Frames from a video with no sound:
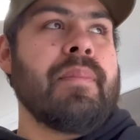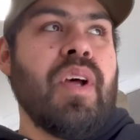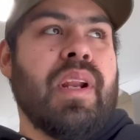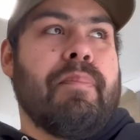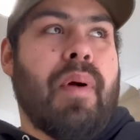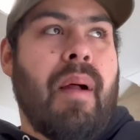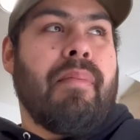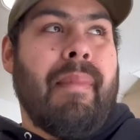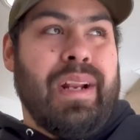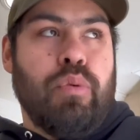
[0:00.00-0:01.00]
The only
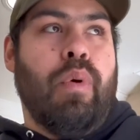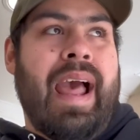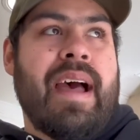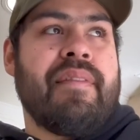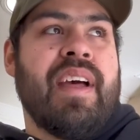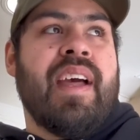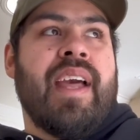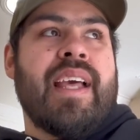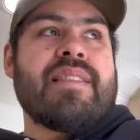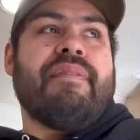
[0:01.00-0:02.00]
problem I do have
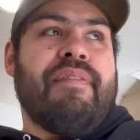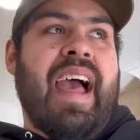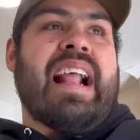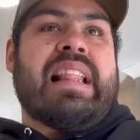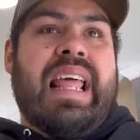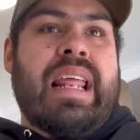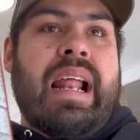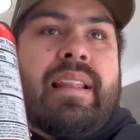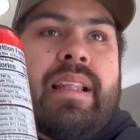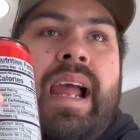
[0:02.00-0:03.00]
is the fact
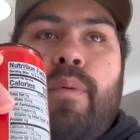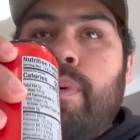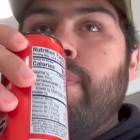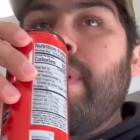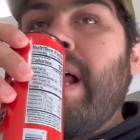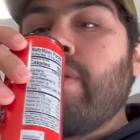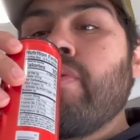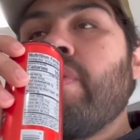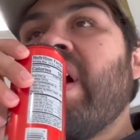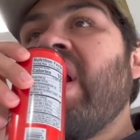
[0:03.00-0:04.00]
that we run out
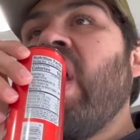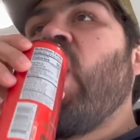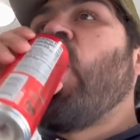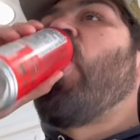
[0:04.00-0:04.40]
too quickly.